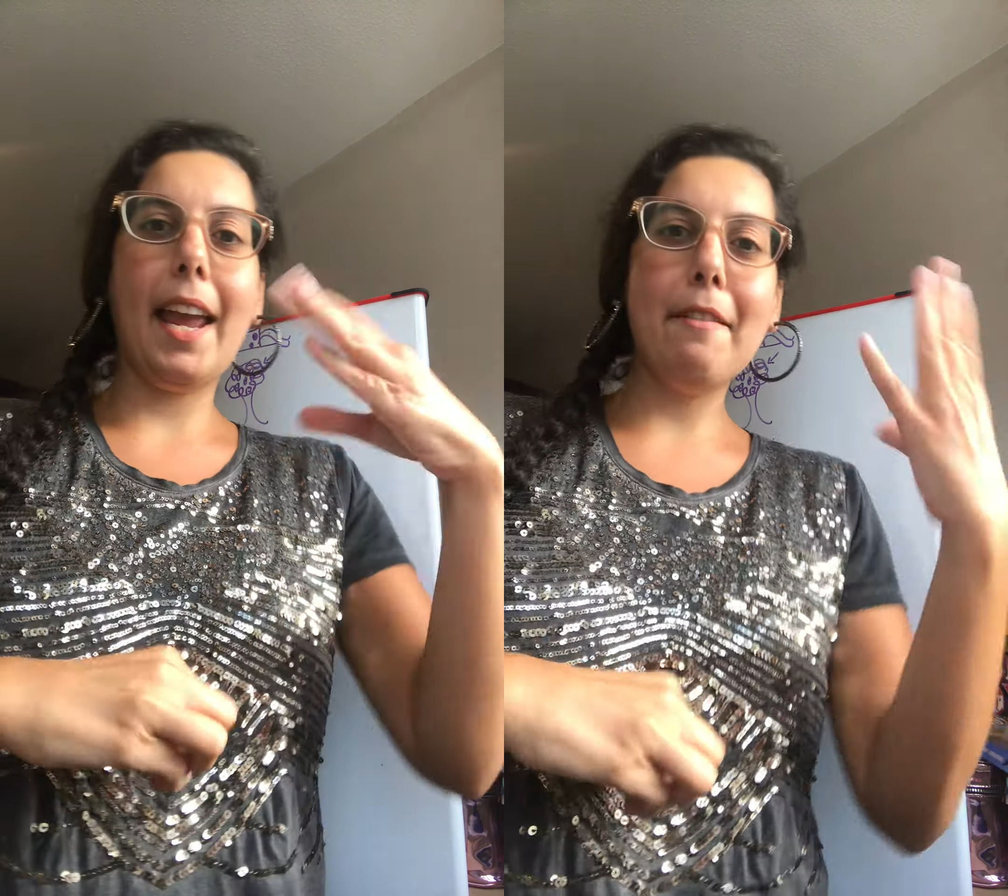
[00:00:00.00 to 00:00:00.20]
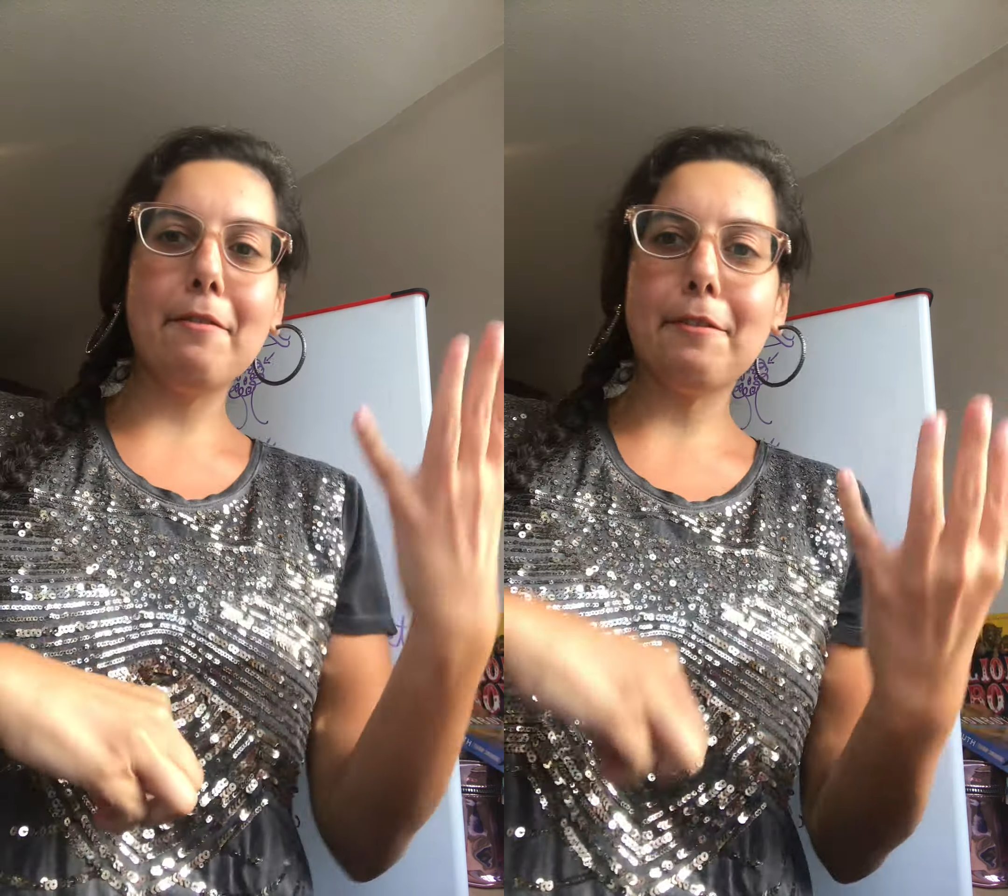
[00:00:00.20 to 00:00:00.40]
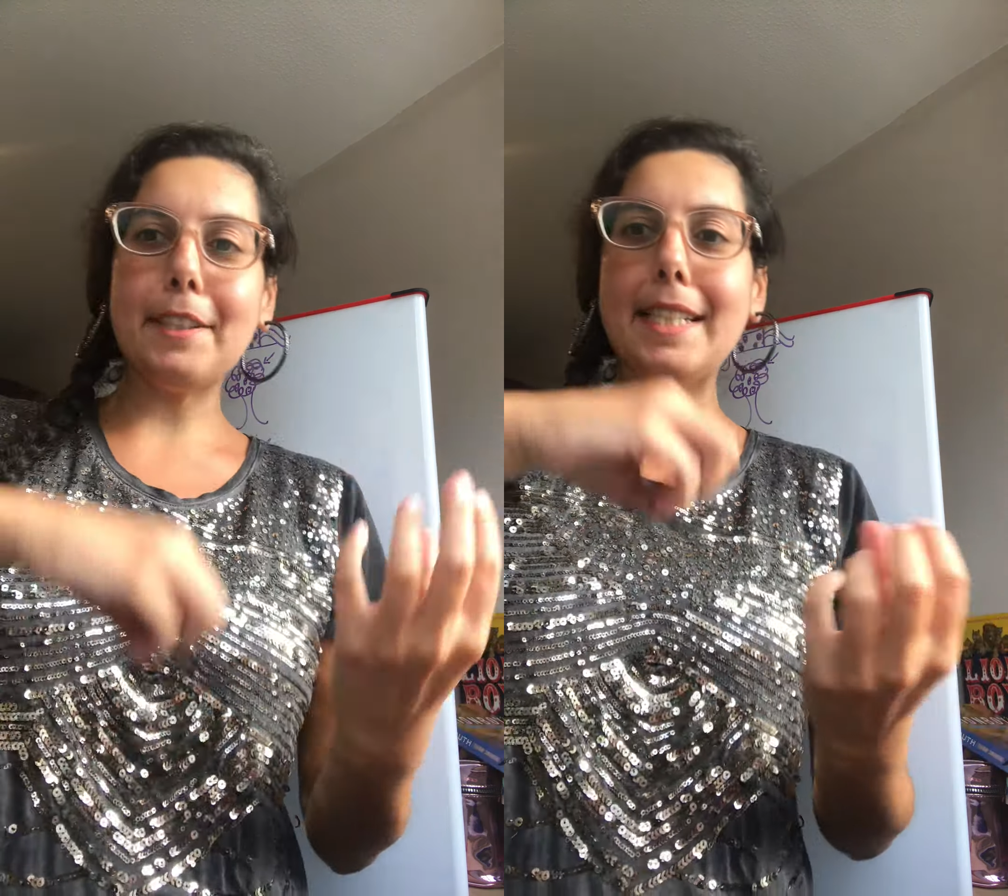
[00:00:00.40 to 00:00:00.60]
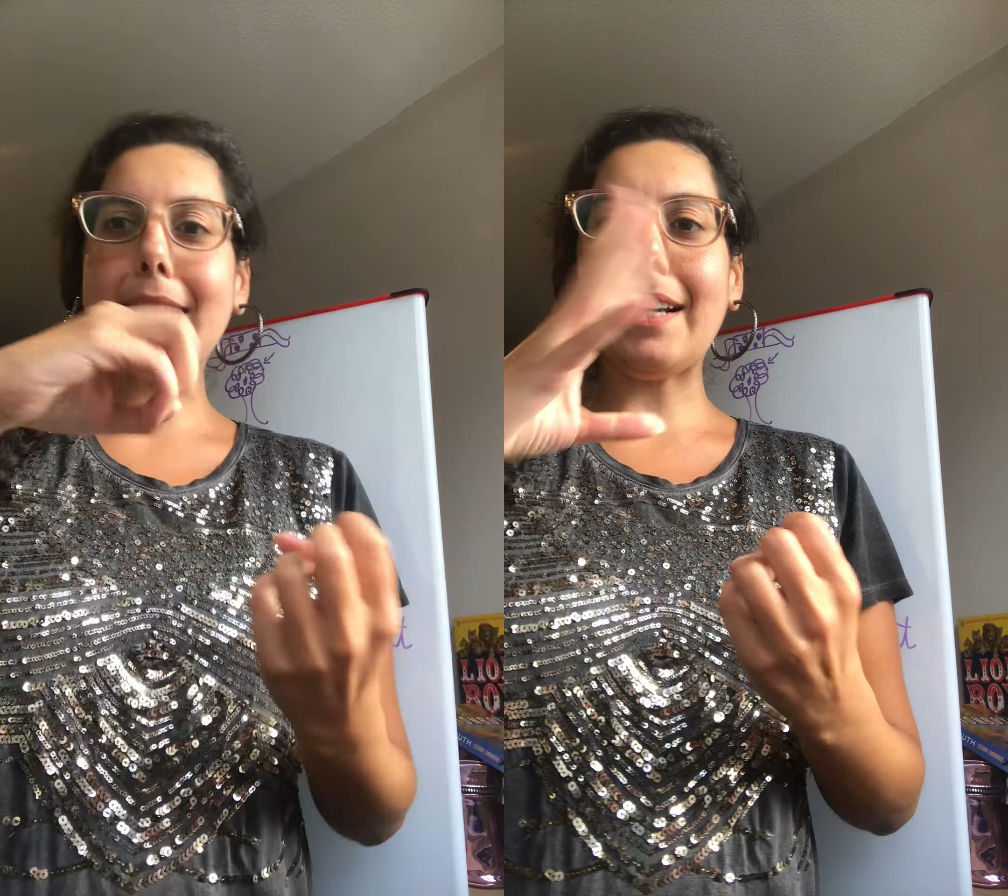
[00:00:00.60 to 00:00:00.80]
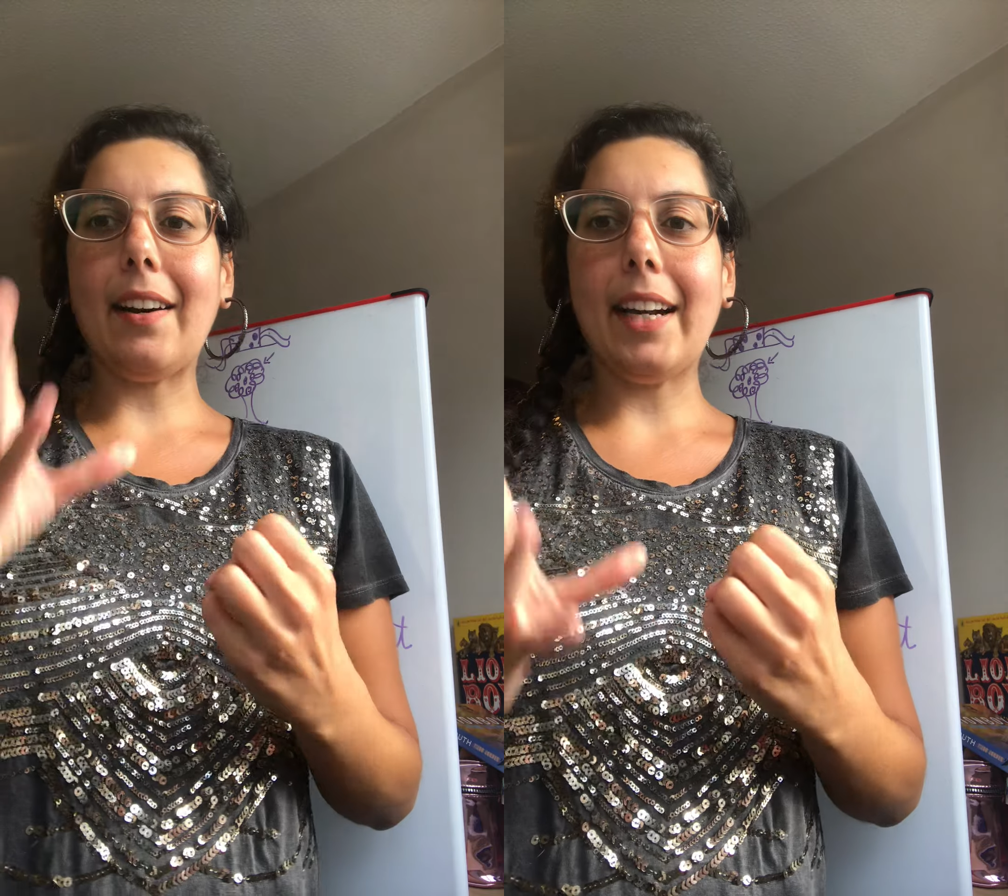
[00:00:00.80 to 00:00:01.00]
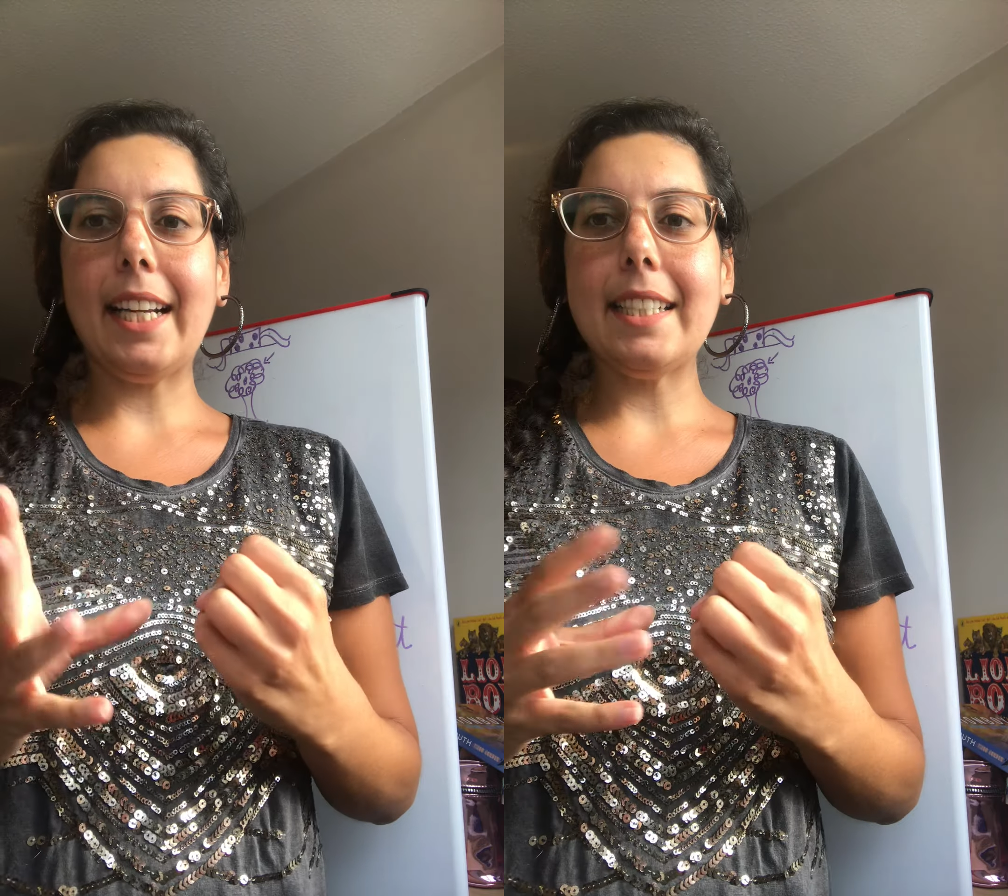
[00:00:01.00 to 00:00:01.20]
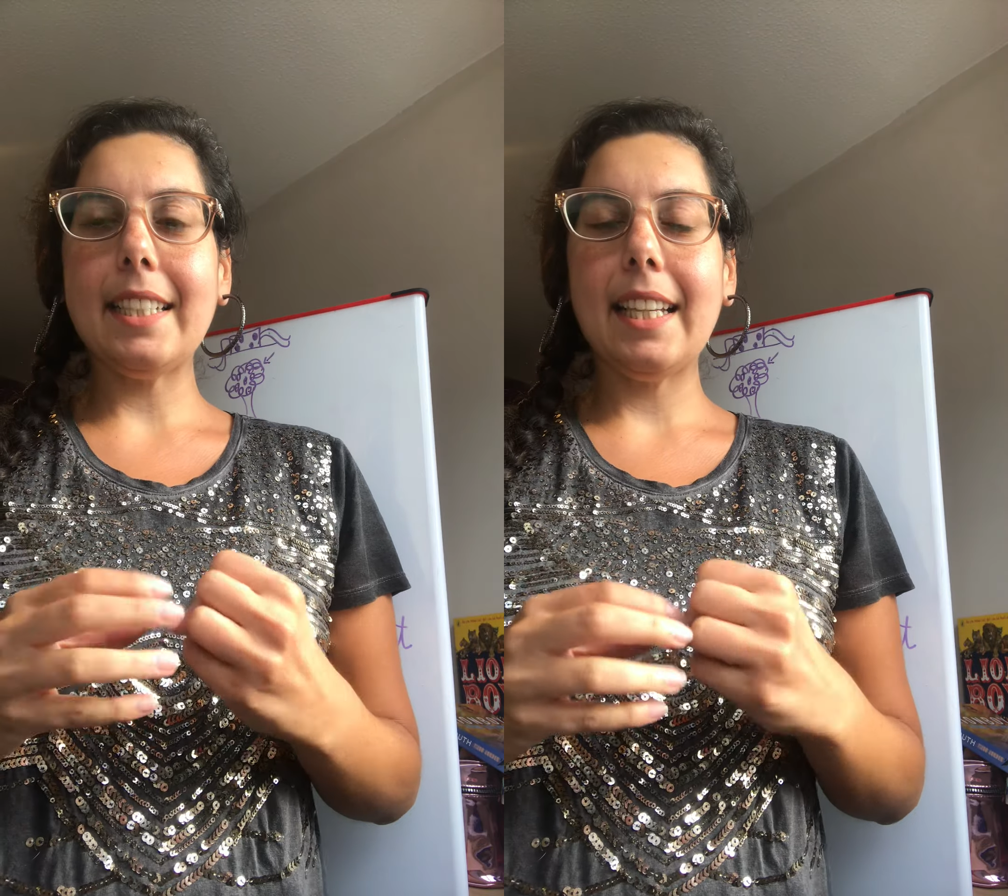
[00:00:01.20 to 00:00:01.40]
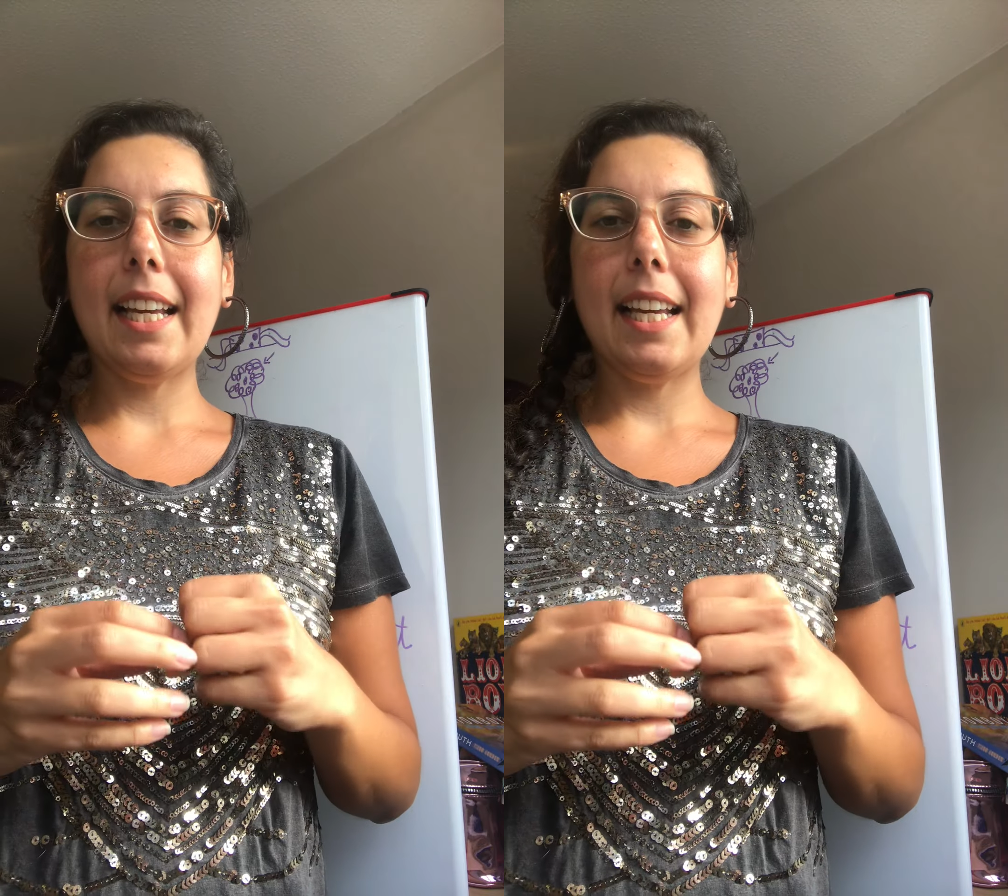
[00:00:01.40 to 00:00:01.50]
every side,